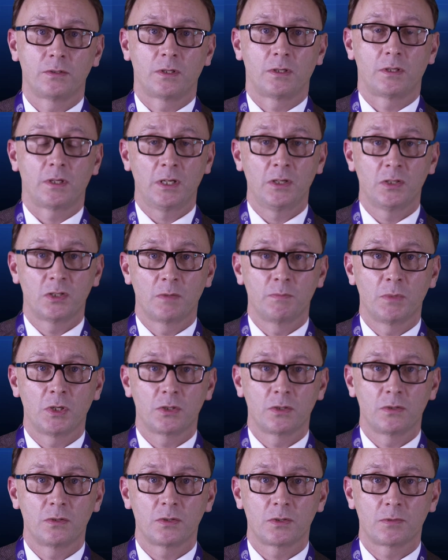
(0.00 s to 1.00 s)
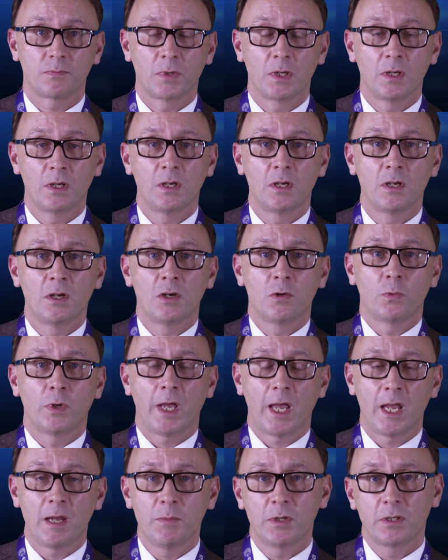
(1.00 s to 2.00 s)
uh, ESA missions. We
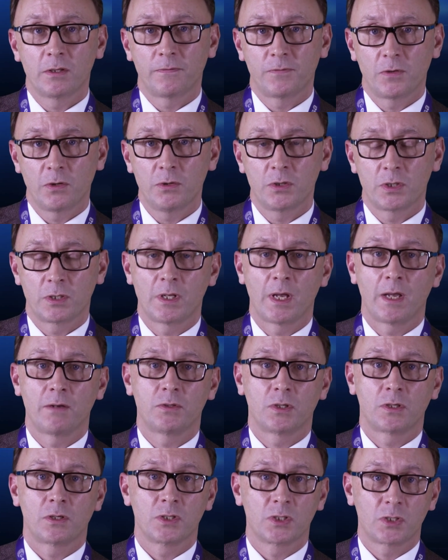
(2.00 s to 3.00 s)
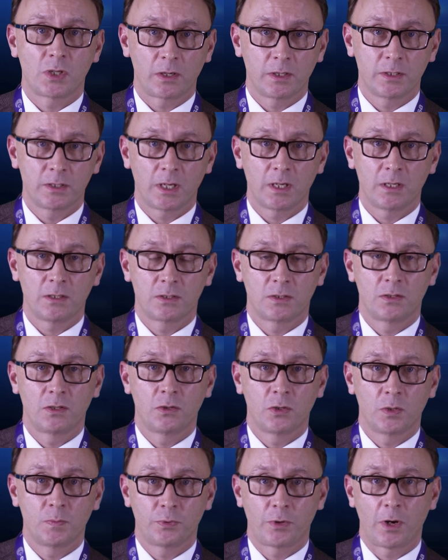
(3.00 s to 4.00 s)
aim in the future now to consolidate the
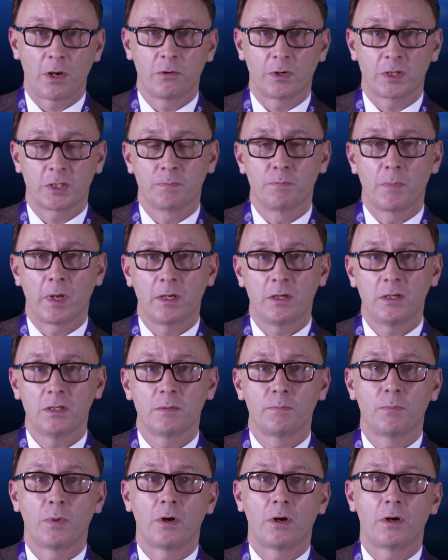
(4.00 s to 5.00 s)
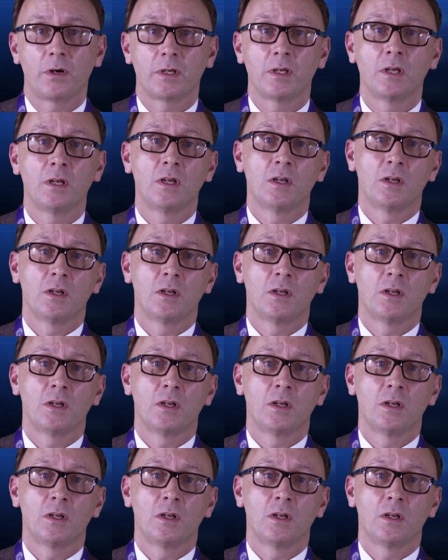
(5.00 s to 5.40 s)
good progress made by